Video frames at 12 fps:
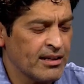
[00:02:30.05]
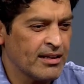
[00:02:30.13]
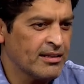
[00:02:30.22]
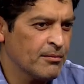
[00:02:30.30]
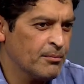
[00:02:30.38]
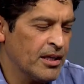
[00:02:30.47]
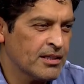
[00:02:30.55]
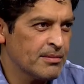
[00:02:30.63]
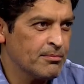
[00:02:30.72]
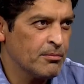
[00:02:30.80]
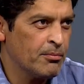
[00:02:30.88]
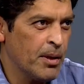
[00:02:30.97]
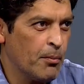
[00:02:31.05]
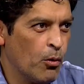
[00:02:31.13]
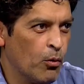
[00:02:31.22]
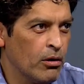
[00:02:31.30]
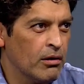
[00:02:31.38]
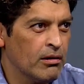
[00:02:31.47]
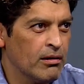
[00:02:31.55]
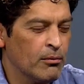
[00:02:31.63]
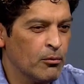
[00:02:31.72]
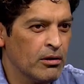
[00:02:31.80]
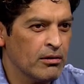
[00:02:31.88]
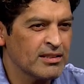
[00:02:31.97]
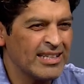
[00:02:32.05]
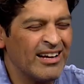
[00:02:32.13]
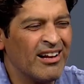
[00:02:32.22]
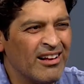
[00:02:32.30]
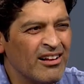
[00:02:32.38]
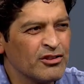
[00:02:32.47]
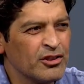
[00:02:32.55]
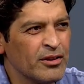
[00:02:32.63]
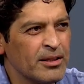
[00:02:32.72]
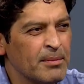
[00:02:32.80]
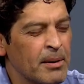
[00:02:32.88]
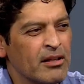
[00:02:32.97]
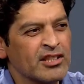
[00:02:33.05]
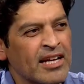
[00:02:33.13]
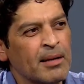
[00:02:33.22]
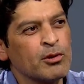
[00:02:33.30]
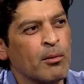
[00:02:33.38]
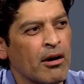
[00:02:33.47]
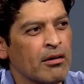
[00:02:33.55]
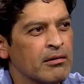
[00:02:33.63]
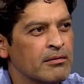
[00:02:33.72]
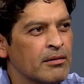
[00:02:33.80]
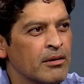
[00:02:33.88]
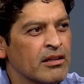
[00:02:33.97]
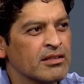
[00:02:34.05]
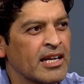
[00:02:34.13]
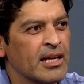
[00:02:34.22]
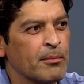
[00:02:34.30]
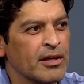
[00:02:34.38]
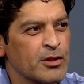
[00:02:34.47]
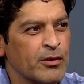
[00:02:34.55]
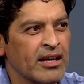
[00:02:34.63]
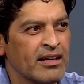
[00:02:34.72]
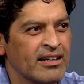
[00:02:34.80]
And because people will say, I'll do it. Maybe I'll sign up tomorrow. Or I'll sign up next week.